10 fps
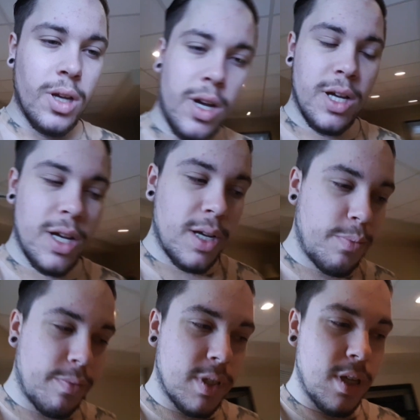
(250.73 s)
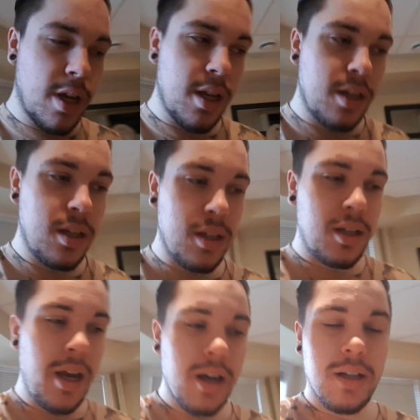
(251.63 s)
Um, and
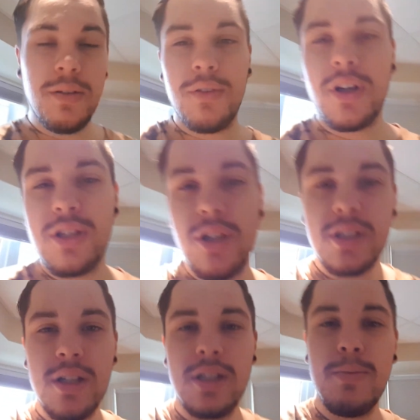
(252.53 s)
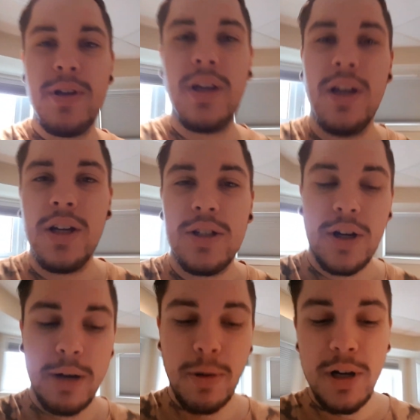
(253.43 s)
yeah, if you guys are excited to see me
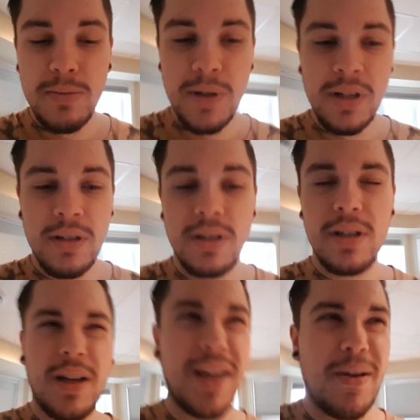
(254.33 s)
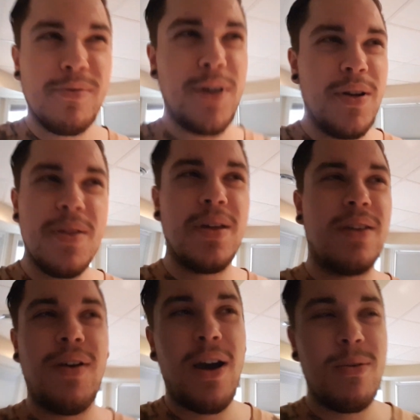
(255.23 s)
try a bar spin. Like, I'm trying to think
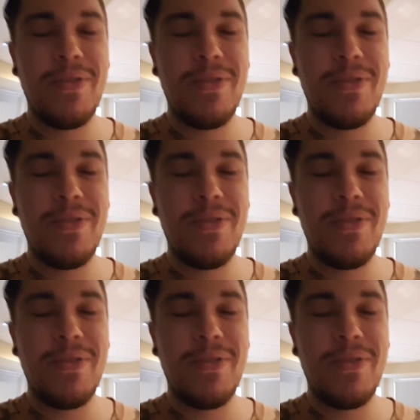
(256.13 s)
of how